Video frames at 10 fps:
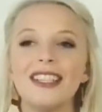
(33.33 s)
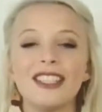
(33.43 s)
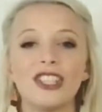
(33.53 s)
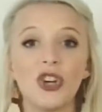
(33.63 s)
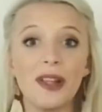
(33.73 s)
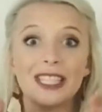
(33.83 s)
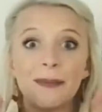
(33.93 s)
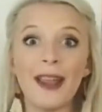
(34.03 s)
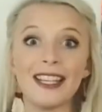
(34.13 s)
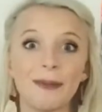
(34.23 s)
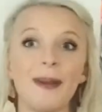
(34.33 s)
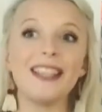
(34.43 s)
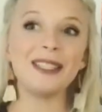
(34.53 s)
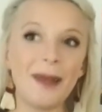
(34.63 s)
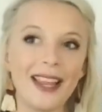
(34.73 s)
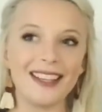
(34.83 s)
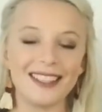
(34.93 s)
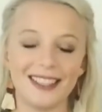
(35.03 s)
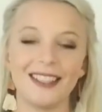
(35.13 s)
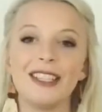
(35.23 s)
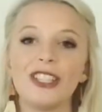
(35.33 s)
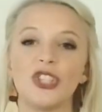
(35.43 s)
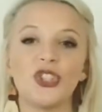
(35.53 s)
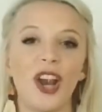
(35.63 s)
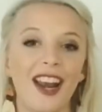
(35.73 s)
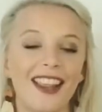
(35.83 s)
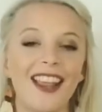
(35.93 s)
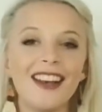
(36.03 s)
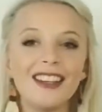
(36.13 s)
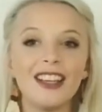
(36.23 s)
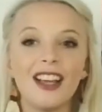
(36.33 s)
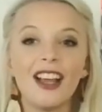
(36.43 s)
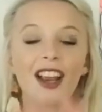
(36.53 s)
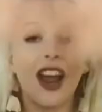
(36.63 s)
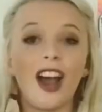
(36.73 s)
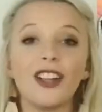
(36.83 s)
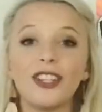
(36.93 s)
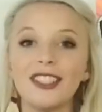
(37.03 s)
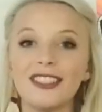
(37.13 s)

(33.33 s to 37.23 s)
So that's space, space, space. Let's try it again. Color,